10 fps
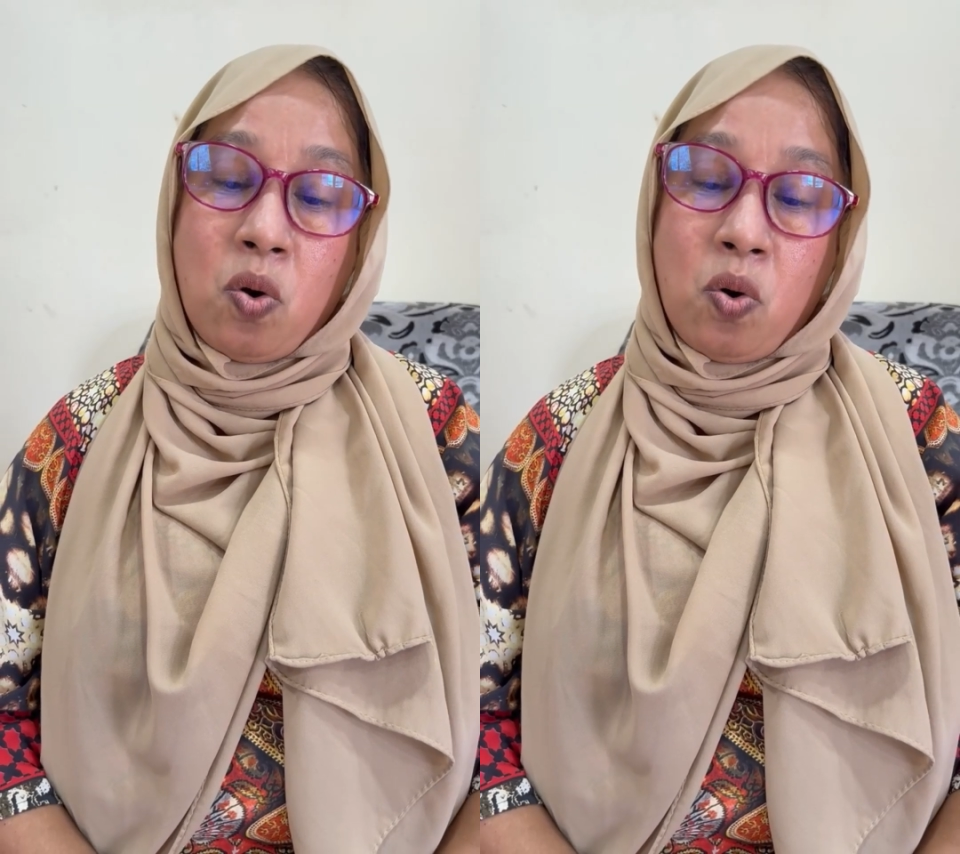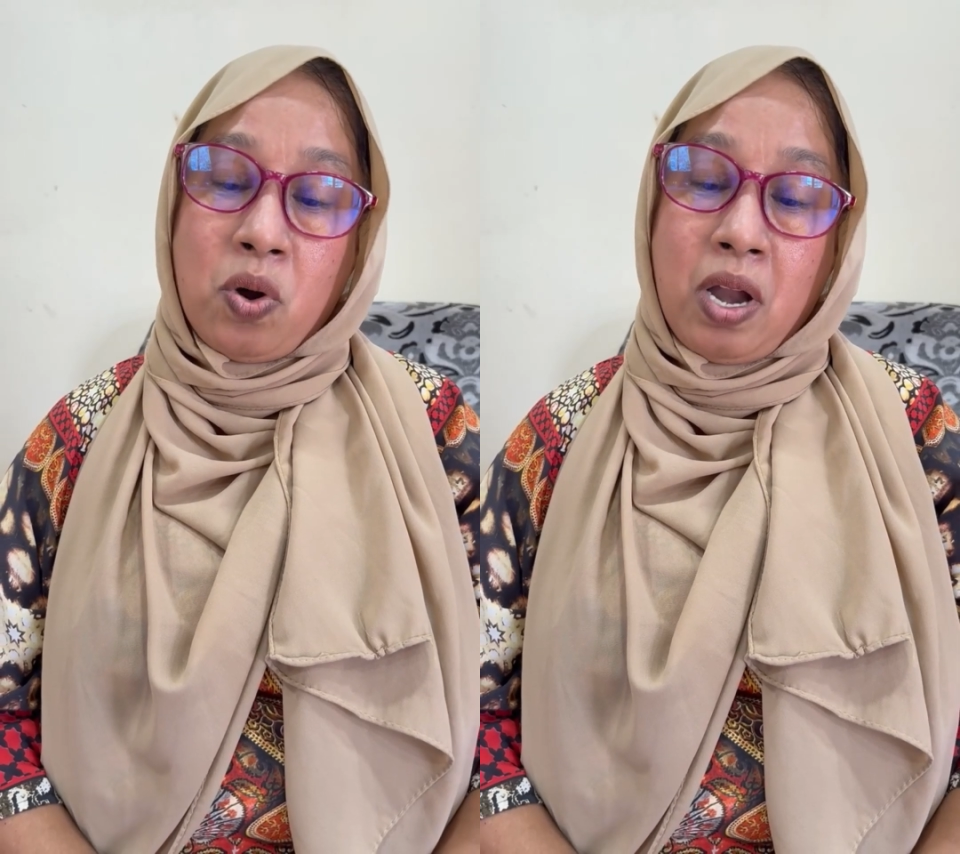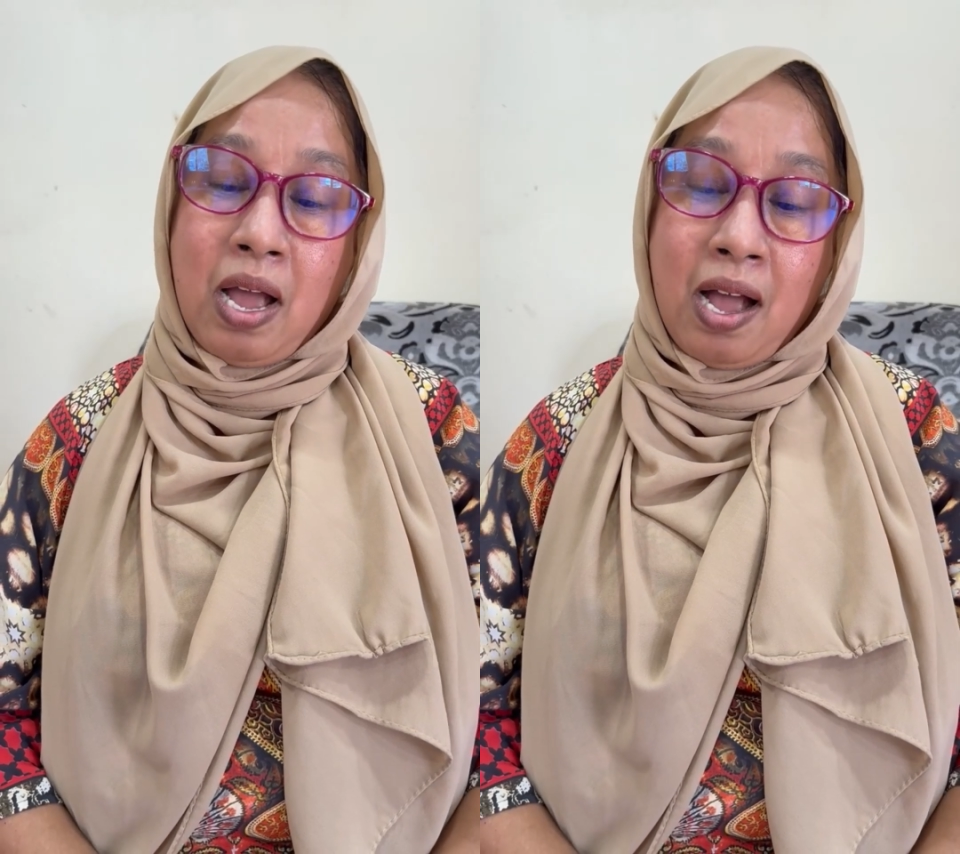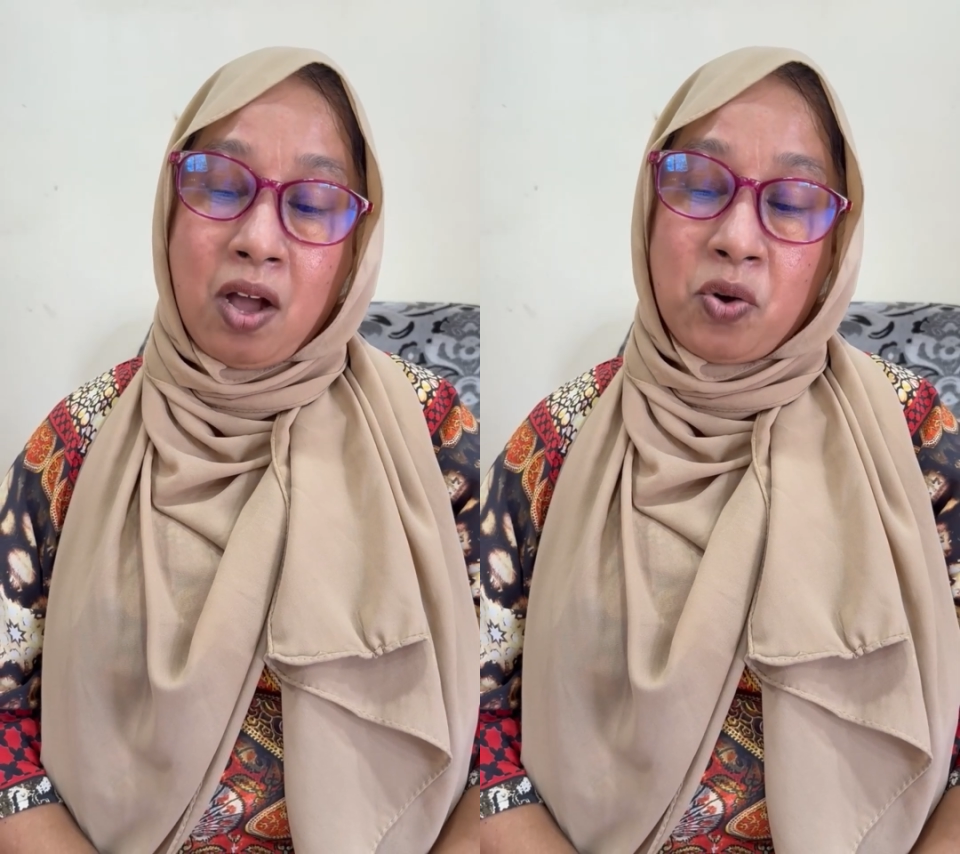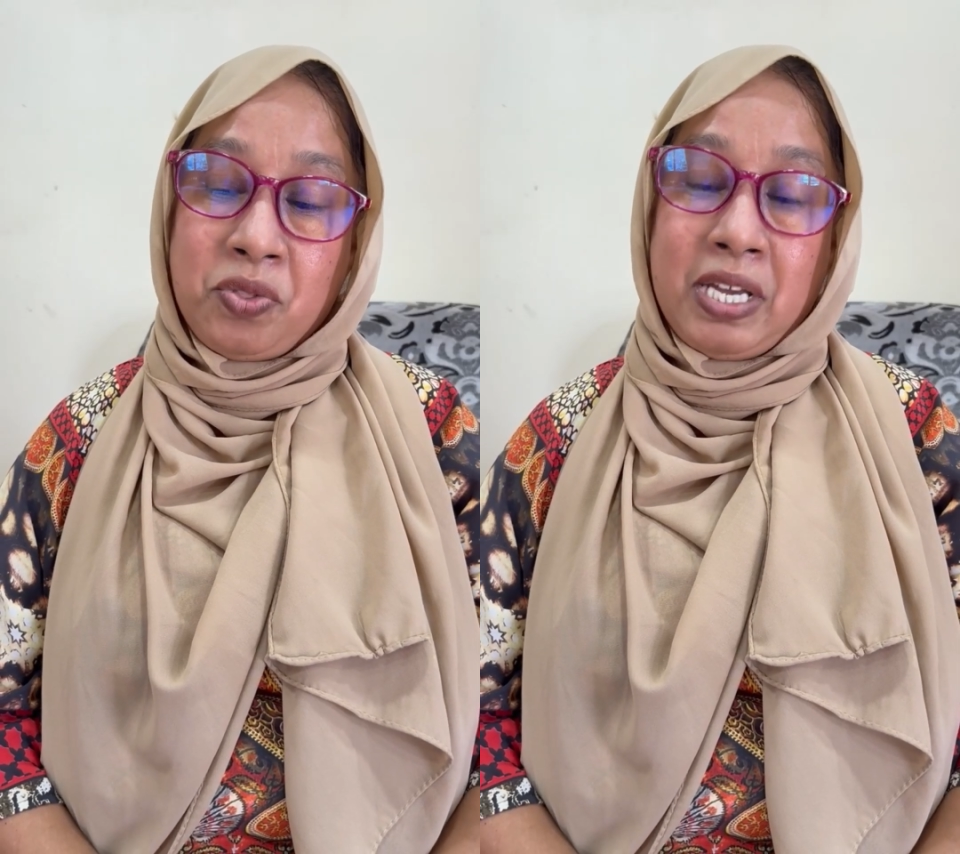on
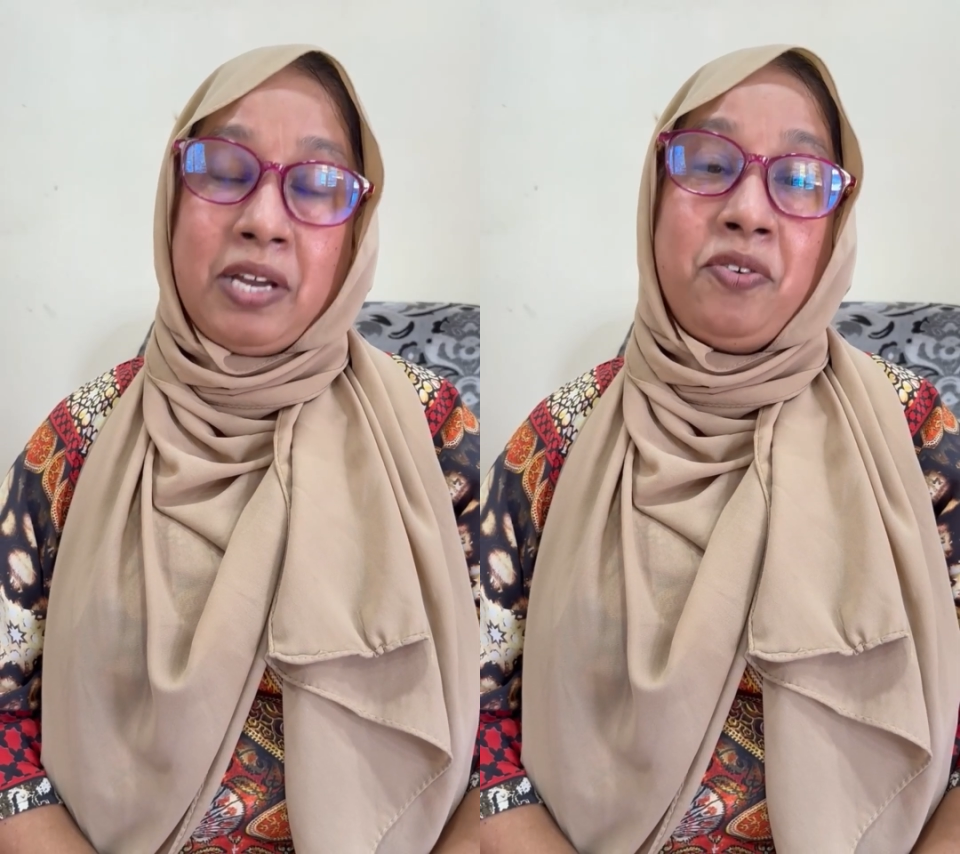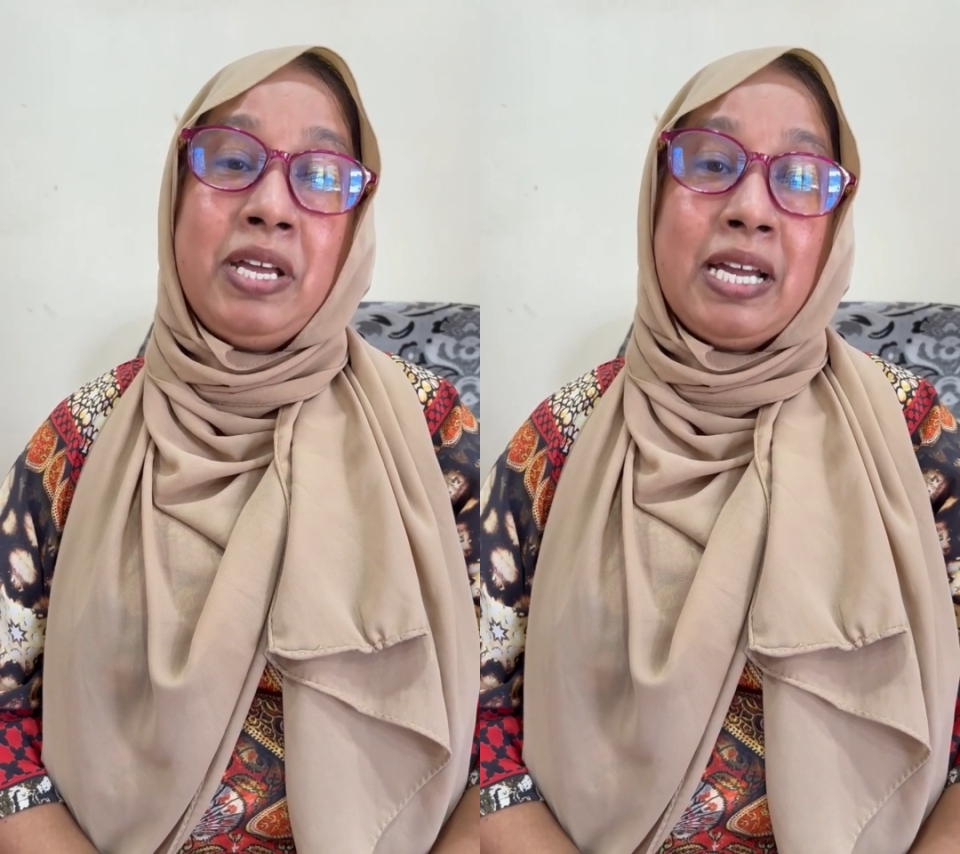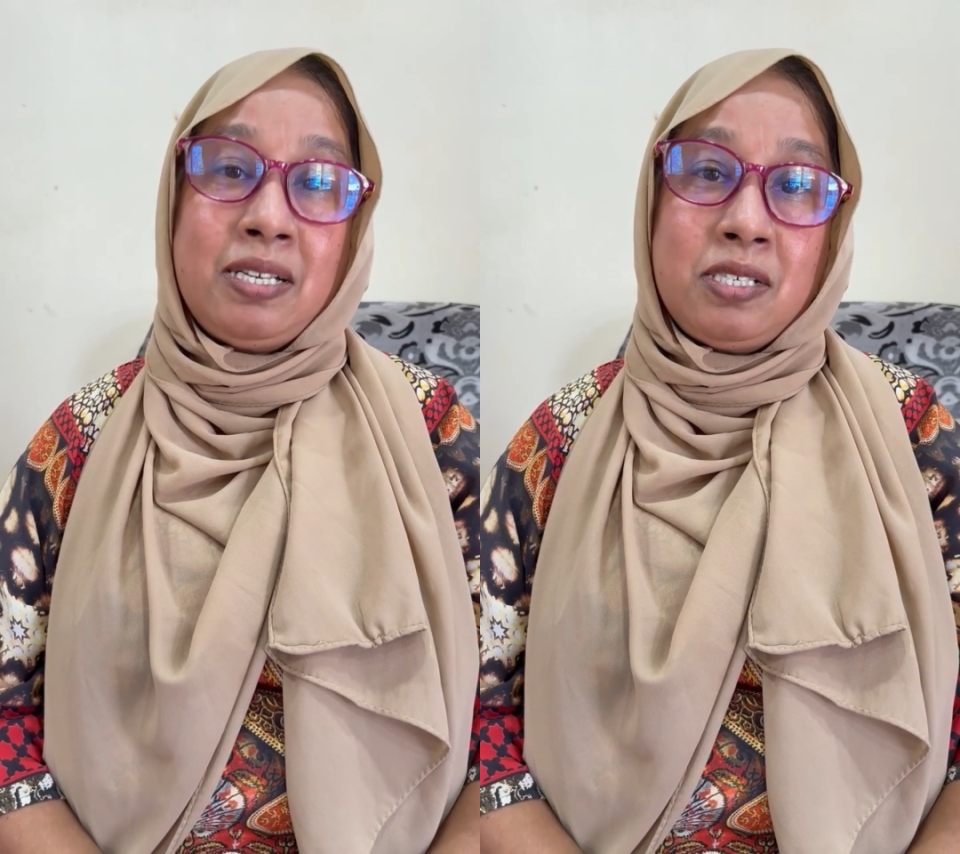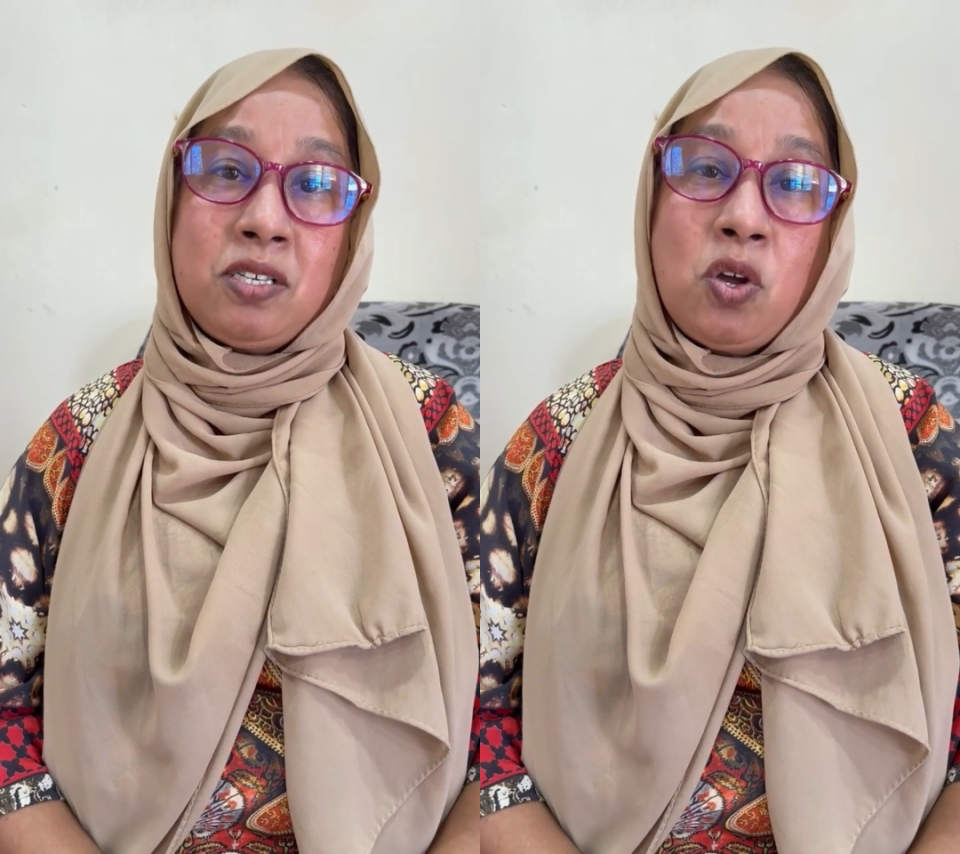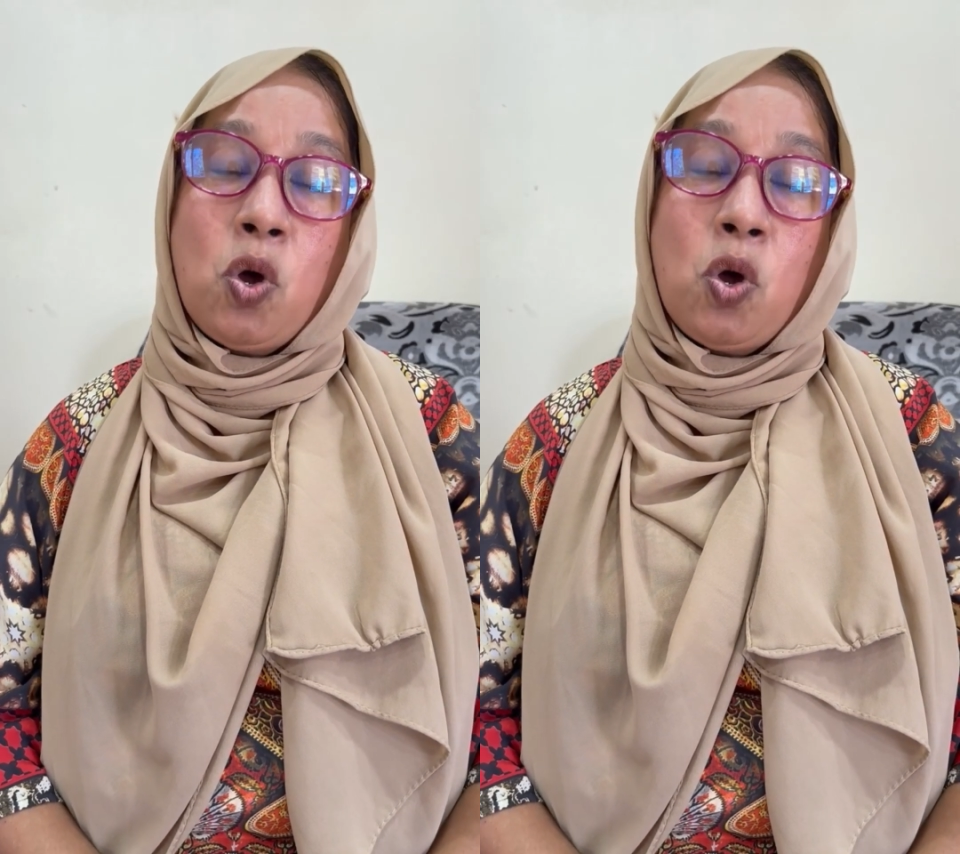how they react